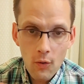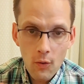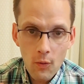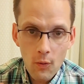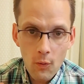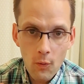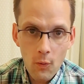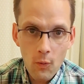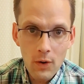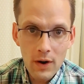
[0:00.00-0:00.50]

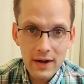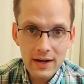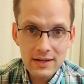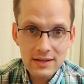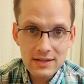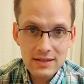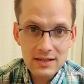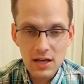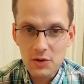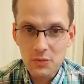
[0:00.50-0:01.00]

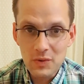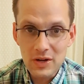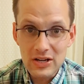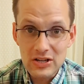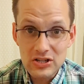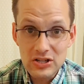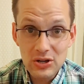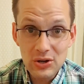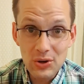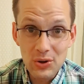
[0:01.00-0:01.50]
what can we
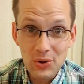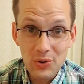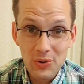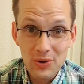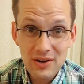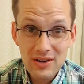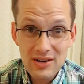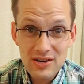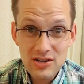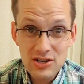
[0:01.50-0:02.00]

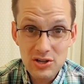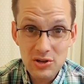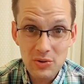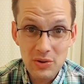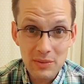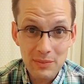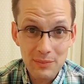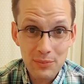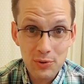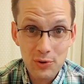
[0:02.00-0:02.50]
do to
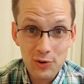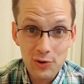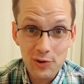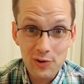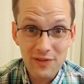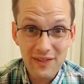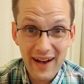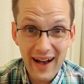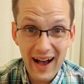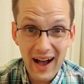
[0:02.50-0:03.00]

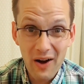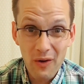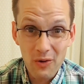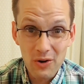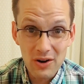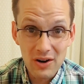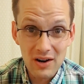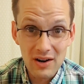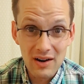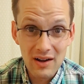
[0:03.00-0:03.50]
improve
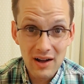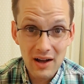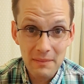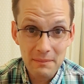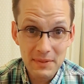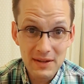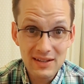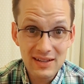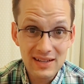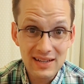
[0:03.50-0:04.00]
our
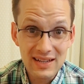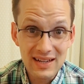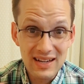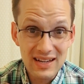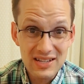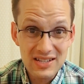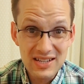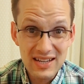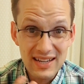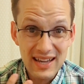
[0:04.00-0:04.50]
ability
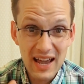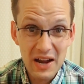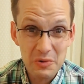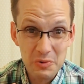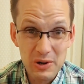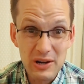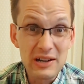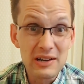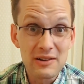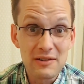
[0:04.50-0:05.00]
to get
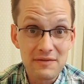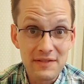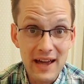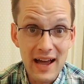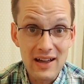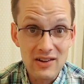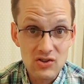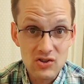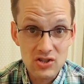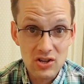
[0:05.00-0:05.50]
rid of
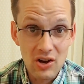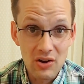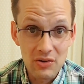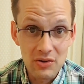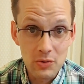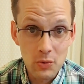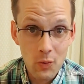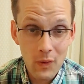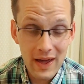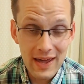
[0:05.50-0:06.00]
that
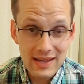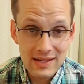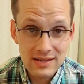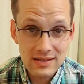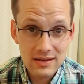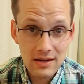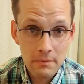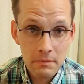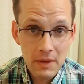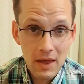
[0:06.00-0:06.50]
solid
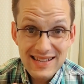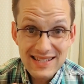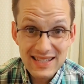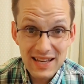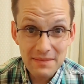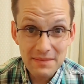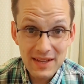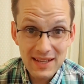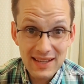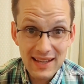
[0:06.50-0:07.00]
waste?
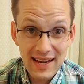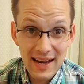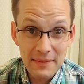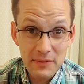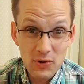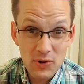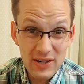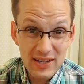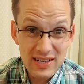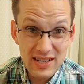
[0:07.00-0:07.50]
Something that I'm
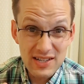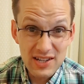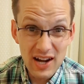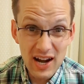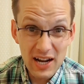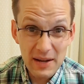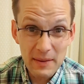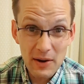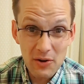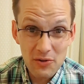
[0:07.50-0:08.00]
going to
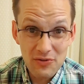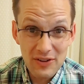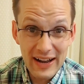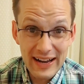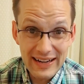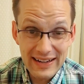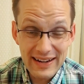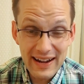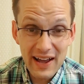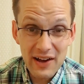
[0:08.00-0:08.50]
talk about
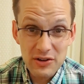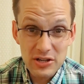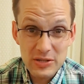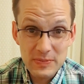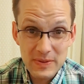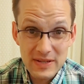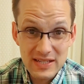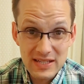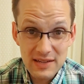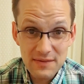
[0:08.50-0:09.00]
right now
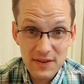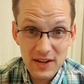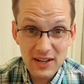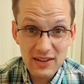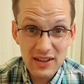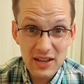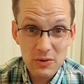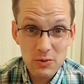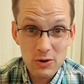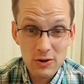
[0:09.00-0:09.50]

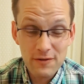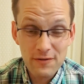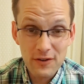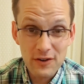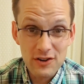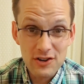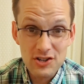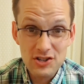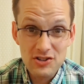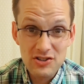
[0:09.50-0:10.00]
specifically
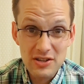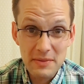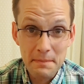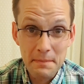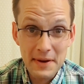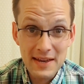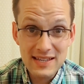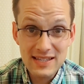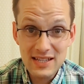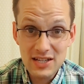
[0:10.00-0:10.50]
refers to the
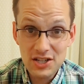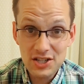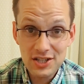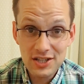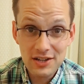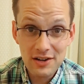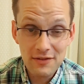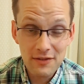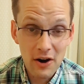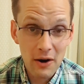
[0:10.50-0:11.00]

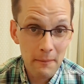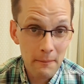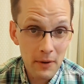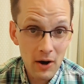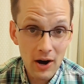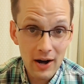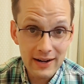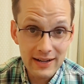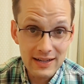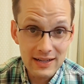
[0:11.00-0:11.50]
position of our
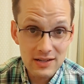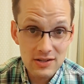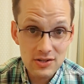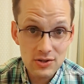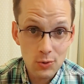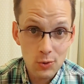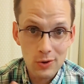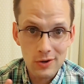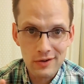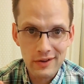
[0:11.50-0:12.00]
bodies,
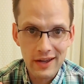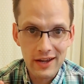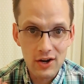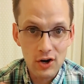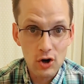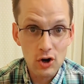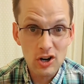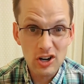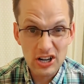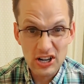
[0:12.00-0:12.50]
or like
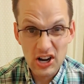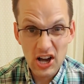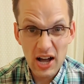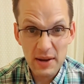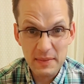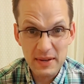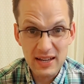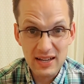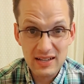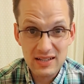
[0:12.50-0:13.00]

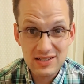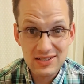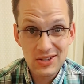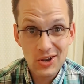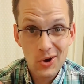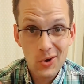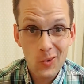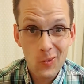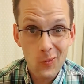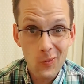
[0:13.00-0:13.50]
ergonomics,
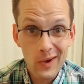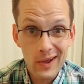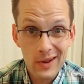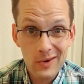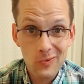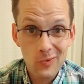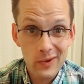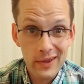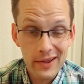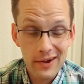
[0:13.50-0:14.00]

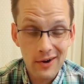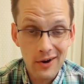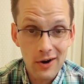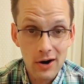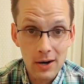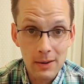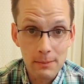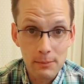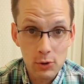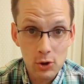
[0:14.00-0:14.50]
when we
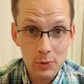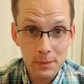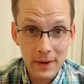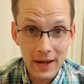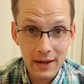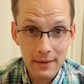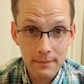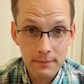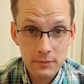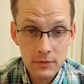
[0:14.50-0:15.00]
are
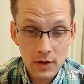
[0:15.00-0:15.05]
pooping.